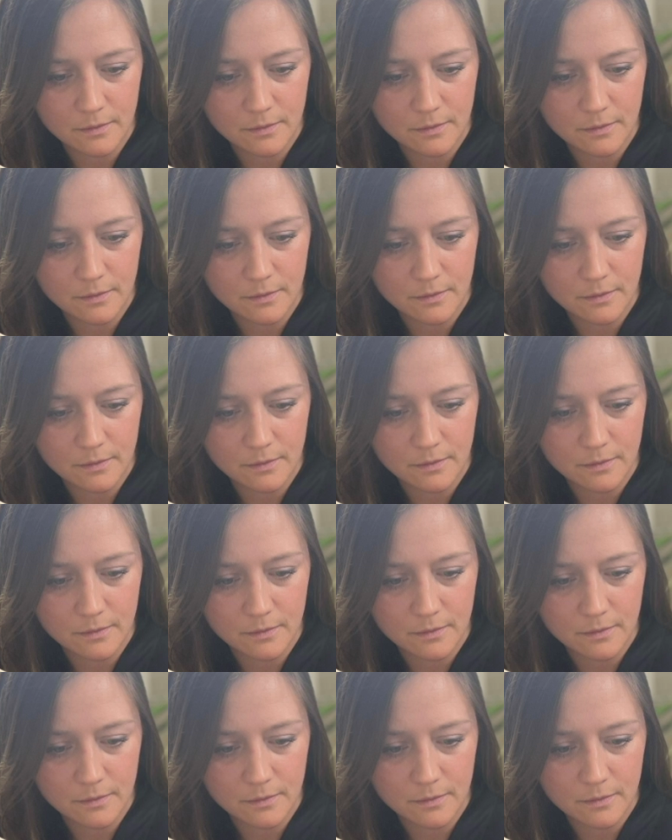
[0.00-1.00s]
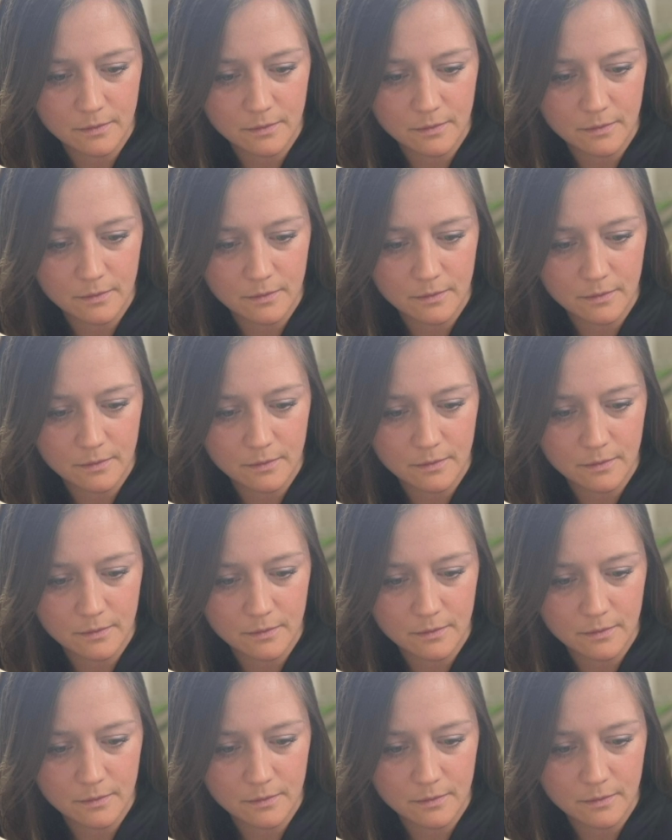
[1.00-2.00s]

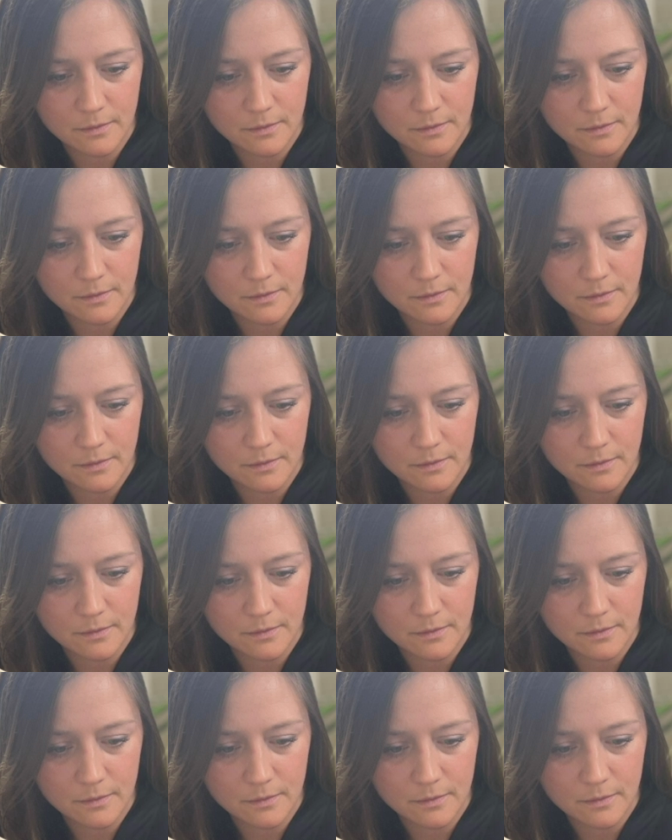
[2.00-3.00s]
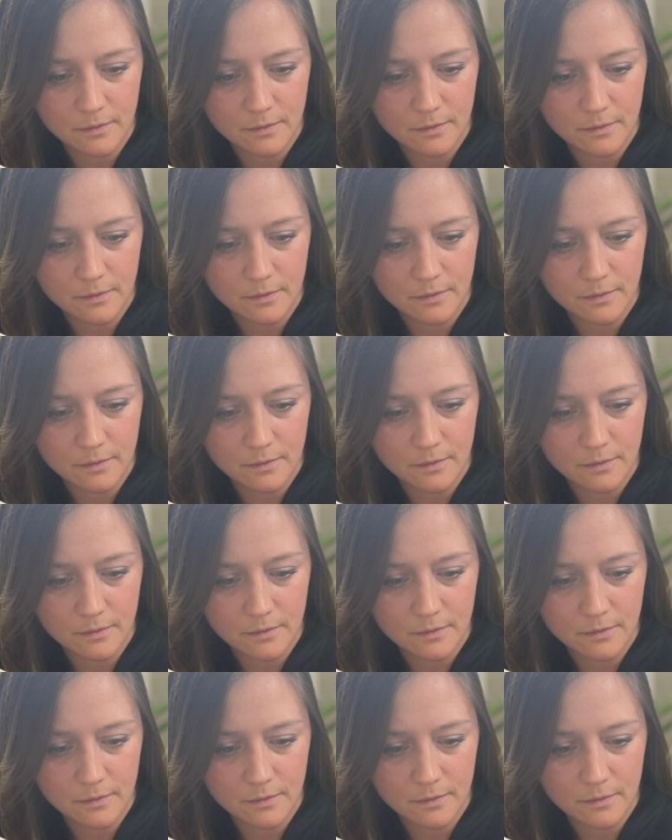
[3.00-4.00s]

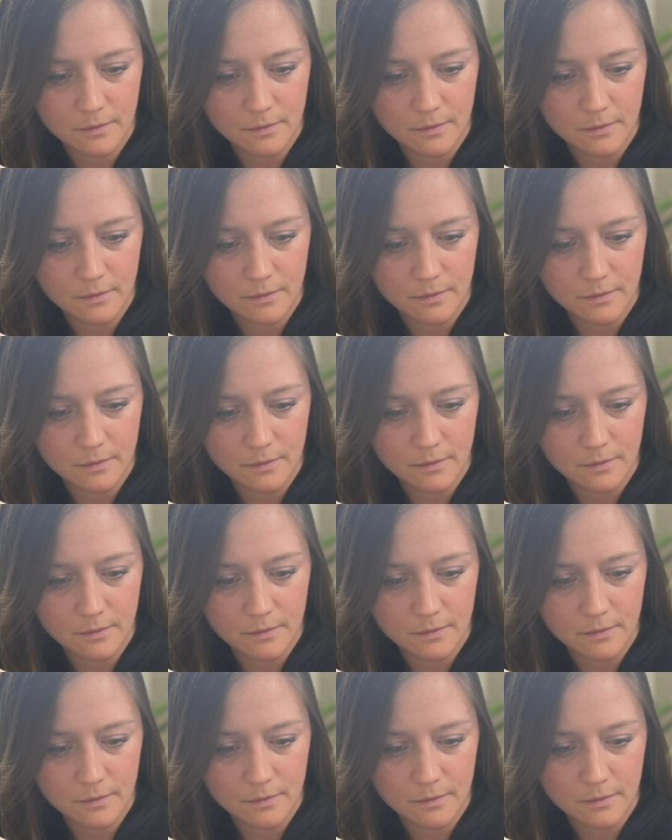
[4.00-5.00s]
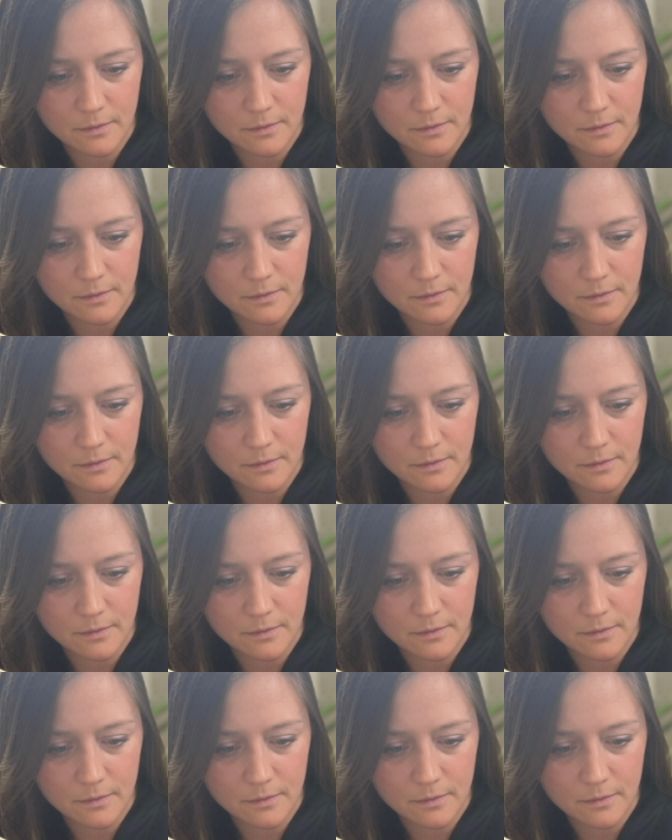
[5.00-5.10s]
(no lip movement)